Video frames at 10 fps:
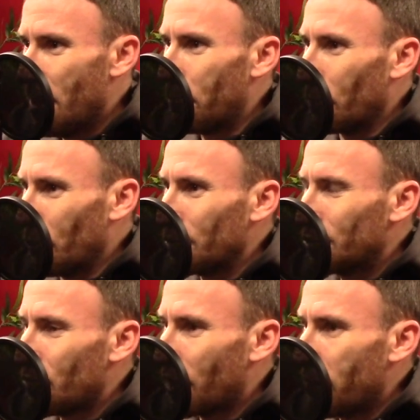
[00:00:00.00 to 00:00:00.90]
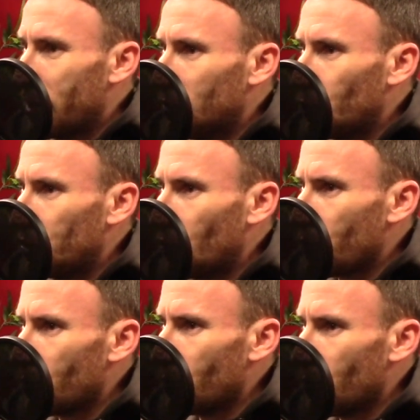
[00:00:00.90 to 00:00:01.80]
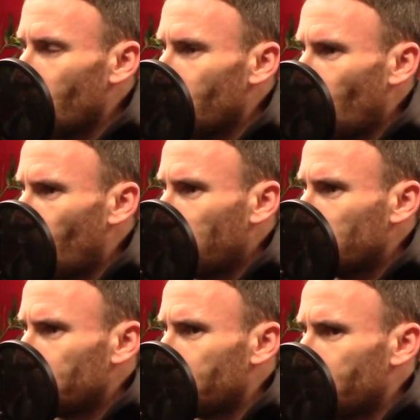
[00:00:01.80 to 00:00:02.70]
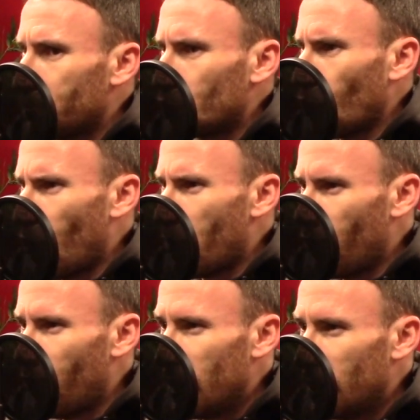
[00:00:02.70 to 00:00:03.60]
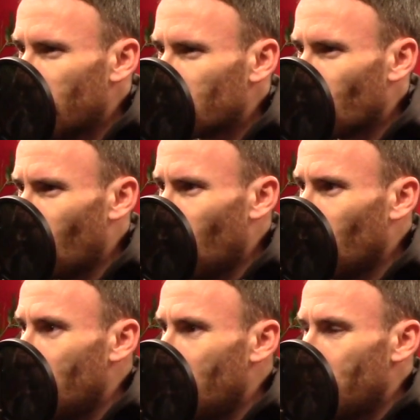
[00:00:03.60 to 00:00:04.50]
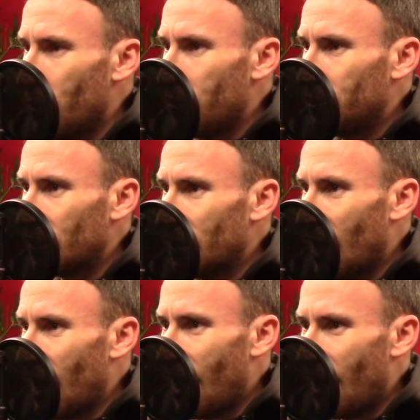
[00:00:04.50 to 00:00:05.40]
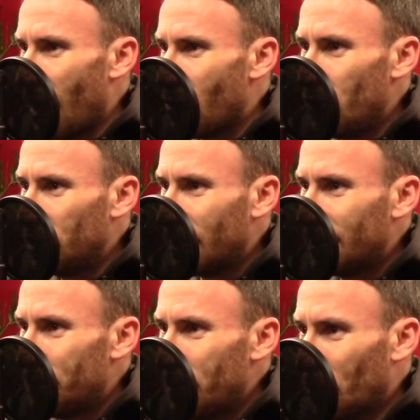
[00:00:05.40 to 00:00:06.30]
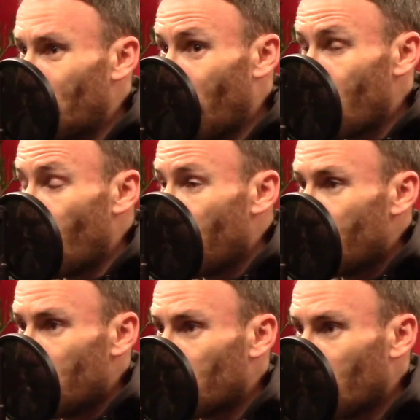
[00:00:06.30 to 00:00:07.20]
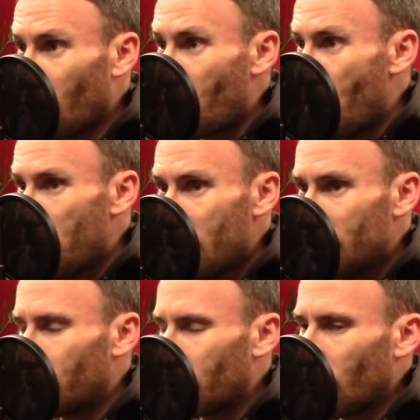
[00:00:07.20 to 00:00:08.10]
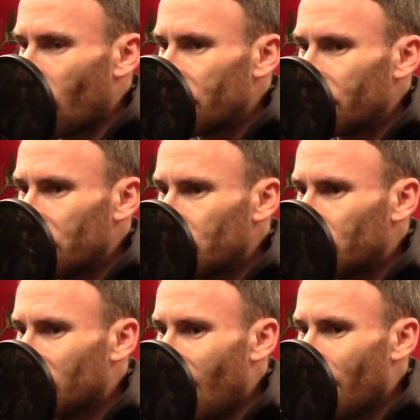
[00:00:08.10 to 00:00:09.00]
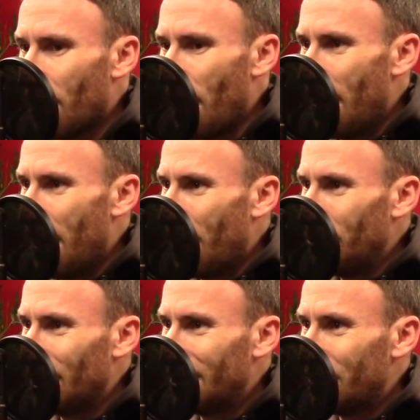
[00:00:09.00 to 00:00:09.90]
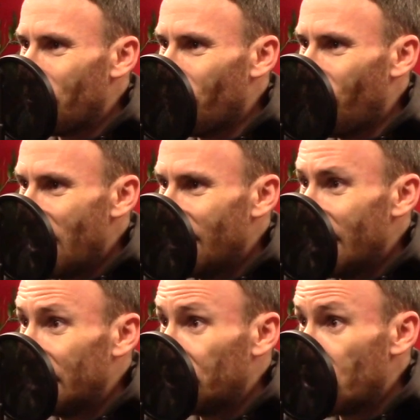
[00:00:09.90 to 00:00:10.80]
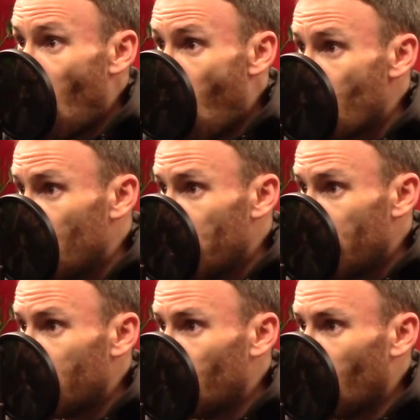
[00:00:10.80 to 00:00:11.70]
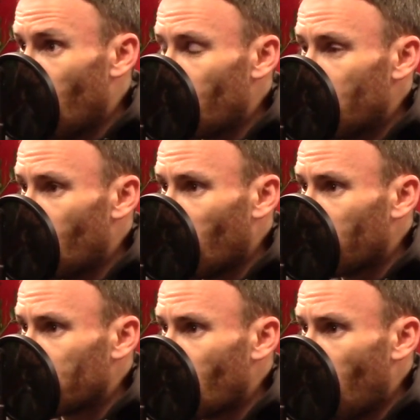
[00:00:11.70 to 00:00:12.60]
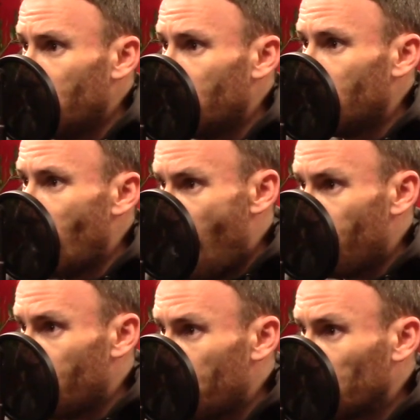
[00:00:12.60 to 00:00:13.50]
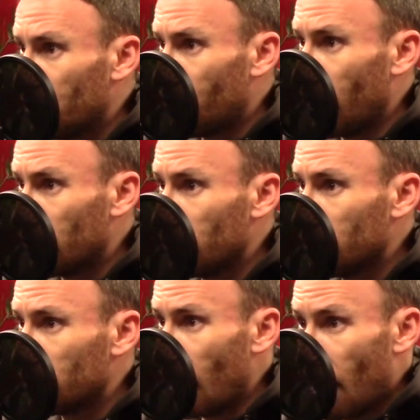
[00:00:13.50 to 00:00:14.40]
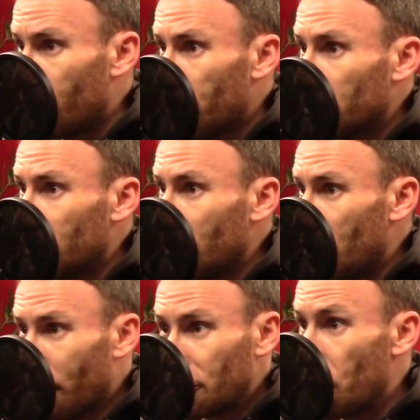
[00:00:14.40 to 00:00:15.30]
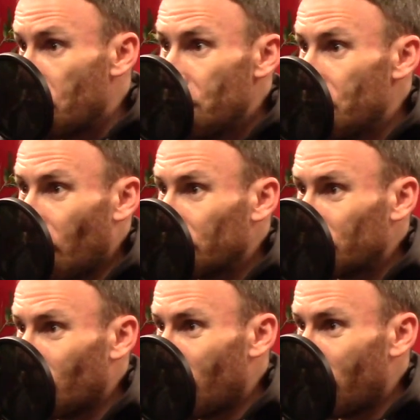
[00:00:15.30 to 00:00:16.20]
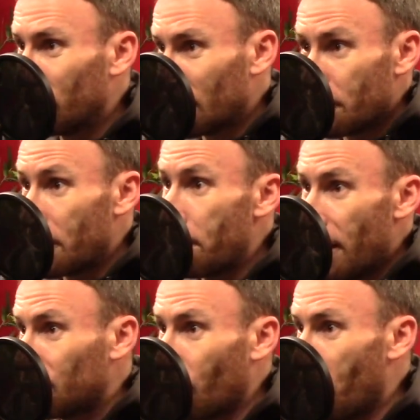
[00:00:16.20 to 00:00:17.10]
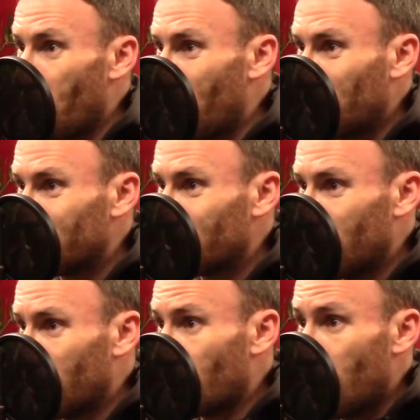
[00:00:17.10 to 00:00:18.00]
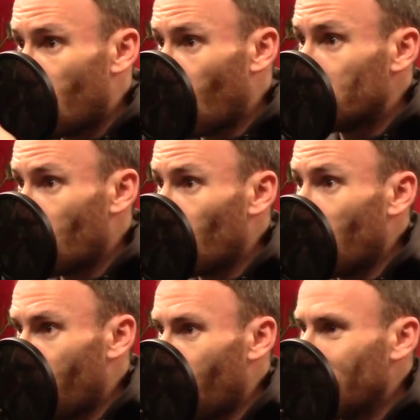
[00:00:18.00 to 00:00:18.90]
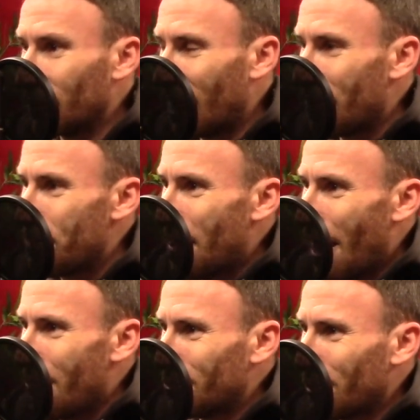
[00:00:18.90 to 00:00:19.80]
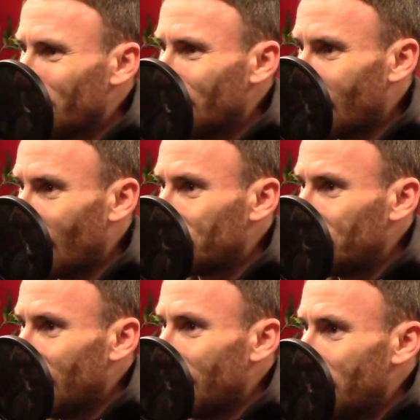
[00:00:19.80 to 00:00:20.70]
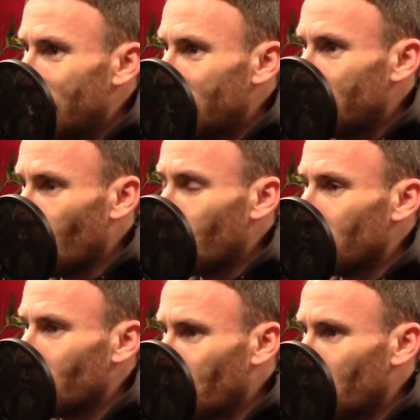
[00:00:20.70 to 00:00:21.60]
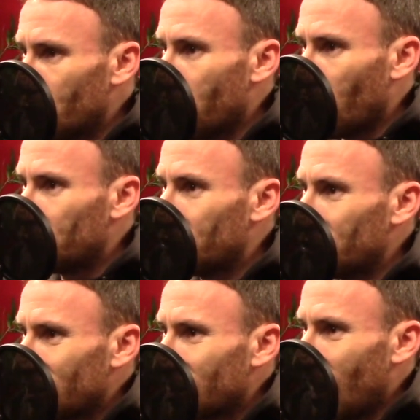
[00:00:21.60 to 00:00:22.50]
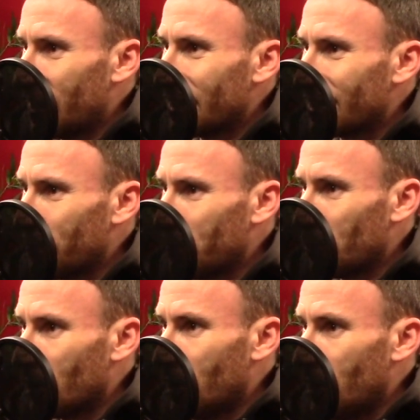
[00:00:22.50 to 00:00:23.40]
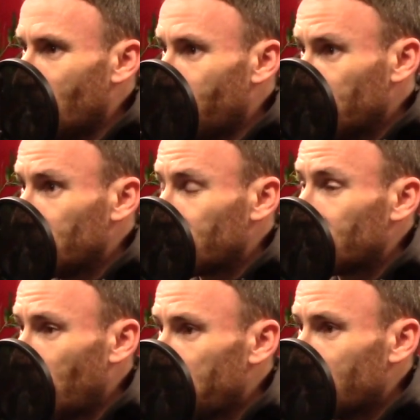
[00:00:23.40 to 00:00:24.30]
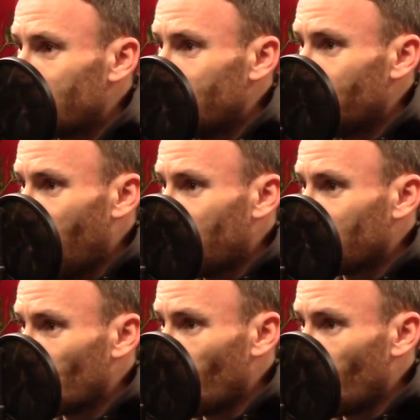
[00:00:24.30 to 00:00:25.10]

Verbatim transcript: But also that means we don't we don't like to talk about failure at all. Whereas I always say to people who I, I work with a lot of companies, I work with a lot of individuals now, I always say to them, failure is the only thing we are we all have in common. Everybody fails. Everybody. No matter who you want to talk about, it could be the best football manager in the world. Guardiola fails. I, I always remember saying last year, look look at Luka Modric as a tiny example. He finishes the Champions League final as a